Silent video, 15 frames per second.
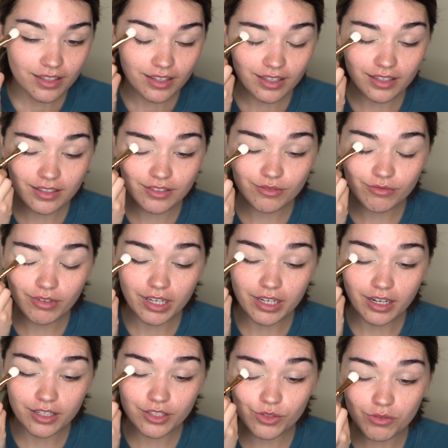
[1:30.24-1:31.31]
It's really
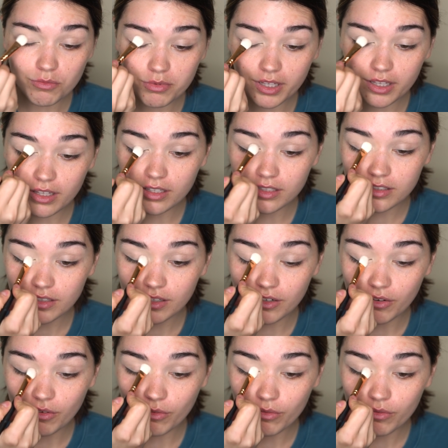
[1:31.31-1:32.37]
nice to apply this,
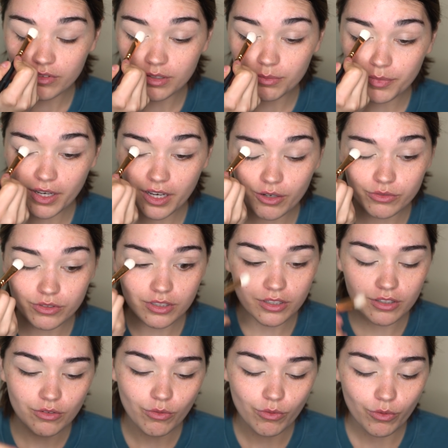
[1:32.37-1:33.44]
the
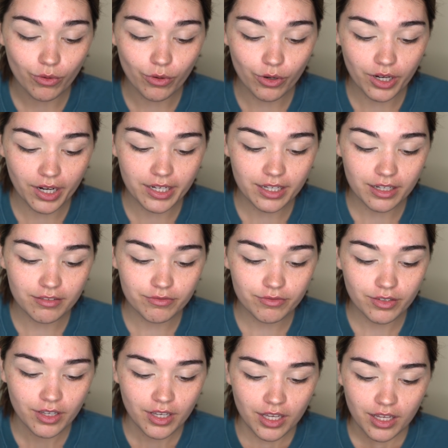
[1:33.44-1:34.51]
powder or any kind of
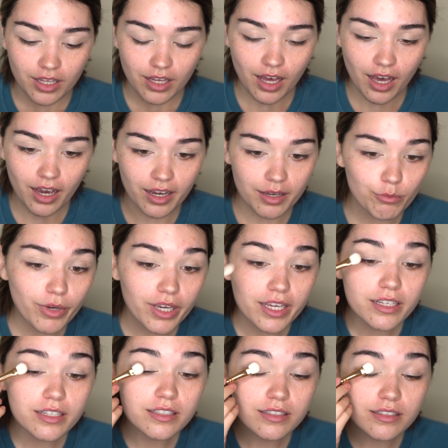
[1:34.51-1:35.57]
eye
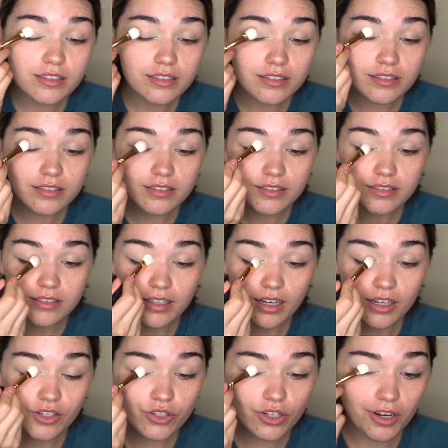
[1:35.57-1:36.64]
base
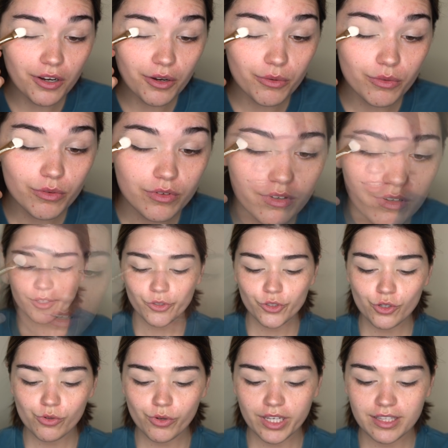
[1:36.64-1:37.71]
eyeshadow. Now to
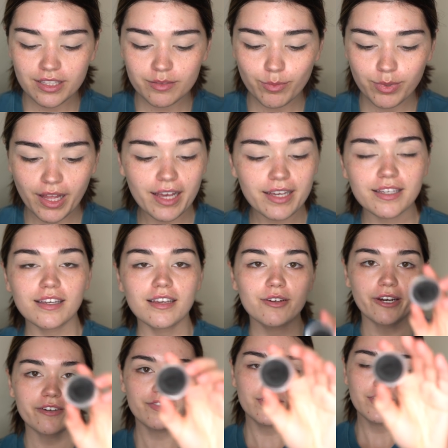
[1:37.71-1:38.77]
create this black
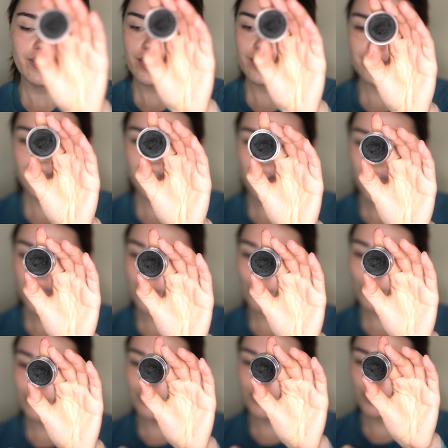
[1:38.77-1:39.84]
graphic liner I
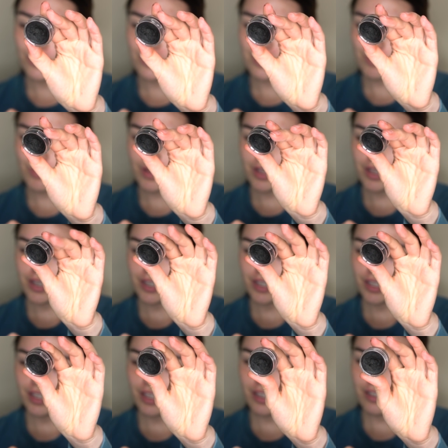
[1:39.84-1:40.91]
will use
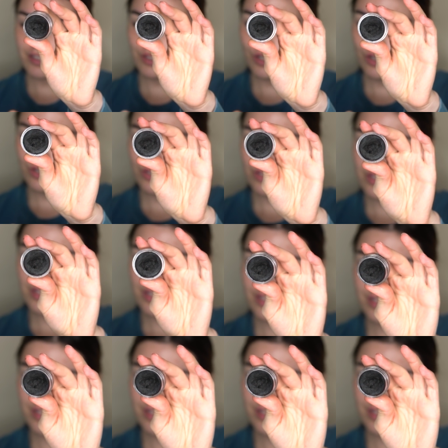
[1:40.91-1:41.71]
my Inglot